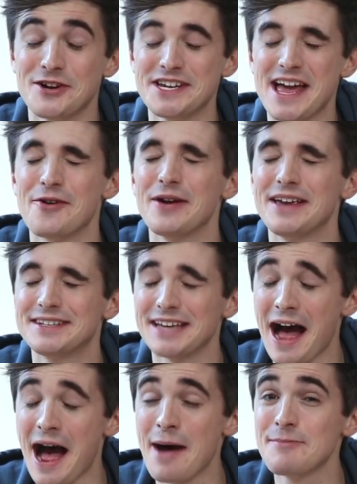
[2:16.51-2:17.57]
right now is
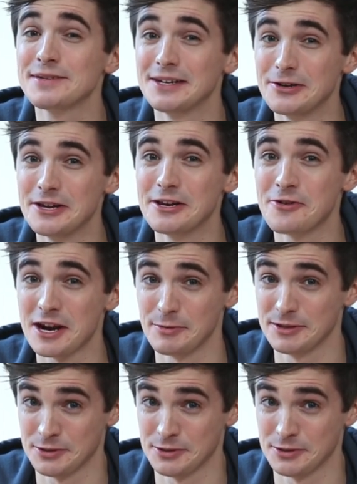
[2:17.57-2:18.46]
absolutely incredible.